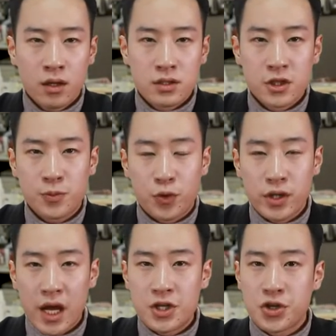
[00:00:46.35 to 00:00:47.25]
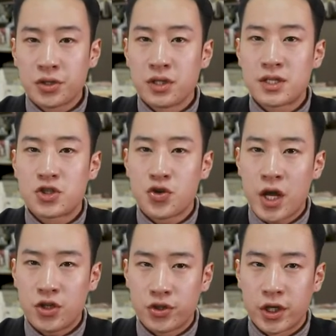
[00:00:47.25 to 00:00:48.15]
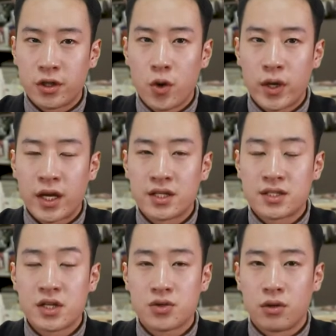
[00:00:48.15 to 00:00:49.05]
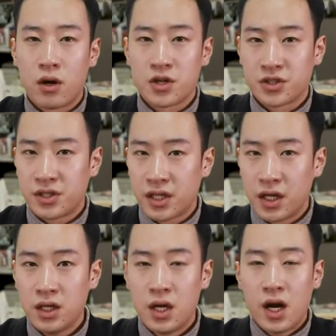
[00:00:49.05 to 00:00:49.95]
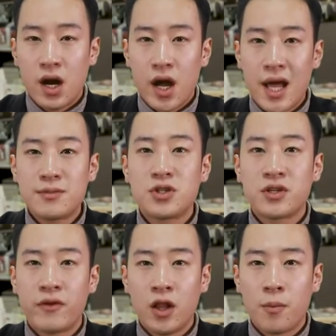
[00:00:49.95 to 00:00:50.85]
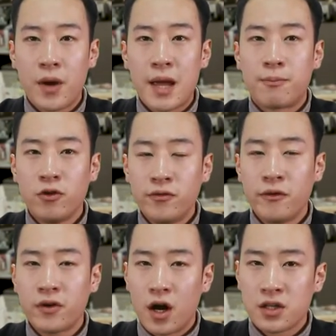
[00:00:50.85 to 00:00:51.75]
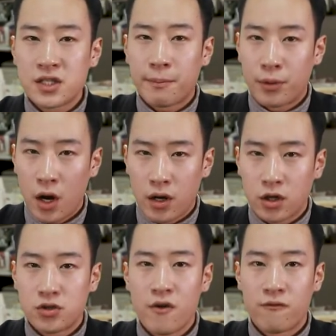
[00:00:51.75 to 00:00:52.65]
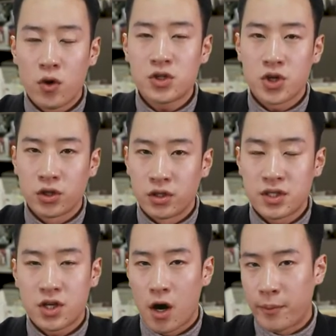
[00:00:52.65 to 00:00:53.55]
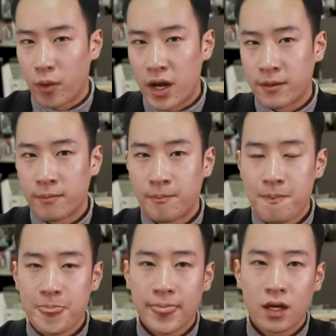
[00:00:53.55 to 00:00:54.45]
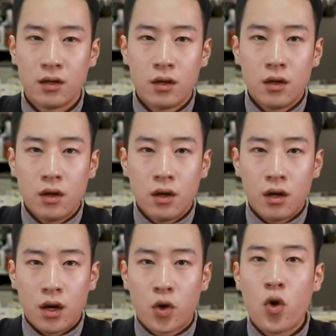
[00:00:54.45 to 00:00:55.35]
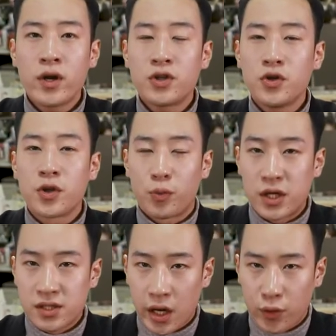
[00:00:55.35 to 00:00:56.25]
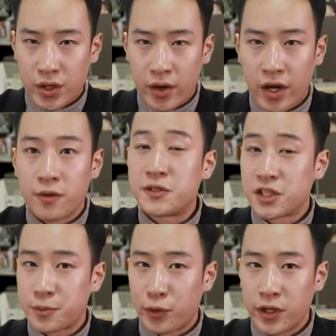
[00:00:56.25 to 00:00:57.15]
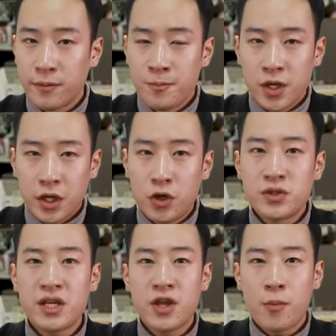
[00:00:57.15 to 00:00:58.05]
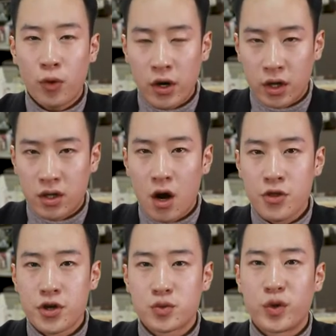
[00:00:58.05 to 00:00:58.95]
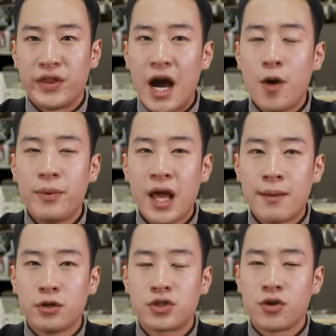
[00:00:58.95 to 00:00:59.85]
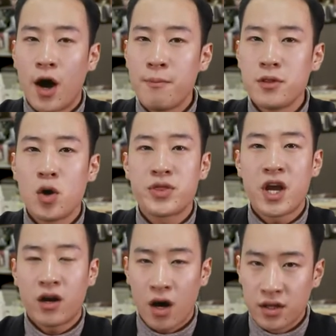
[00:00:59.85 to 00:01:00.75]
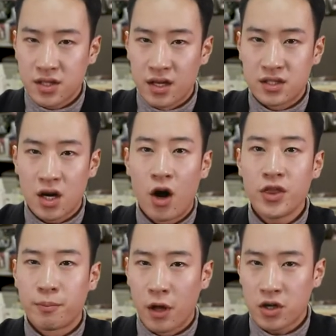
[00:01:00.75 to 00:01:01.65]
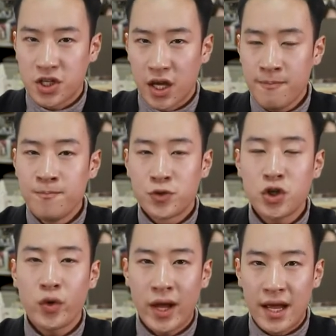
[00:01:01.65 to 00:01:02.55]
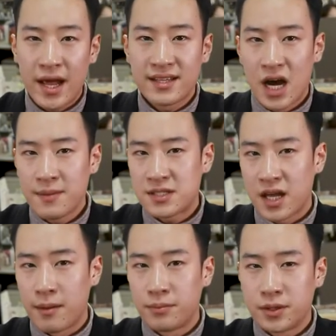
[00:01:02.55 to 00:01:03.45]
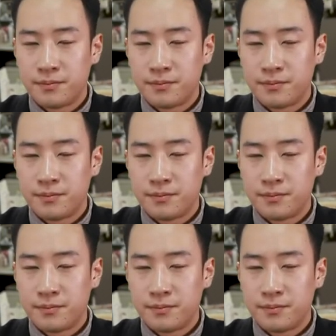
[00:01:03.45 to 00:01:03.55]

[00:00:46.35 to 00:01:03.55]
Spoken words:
SUSPENDS, a journalist trade union located in central Argentina, aims to develop a proof-of-concept product to enforce journalists' copyright. According to the press secretary of SUSPENDS, using their product, authors will now be able to upload their content on the blockchain to create a timestamp.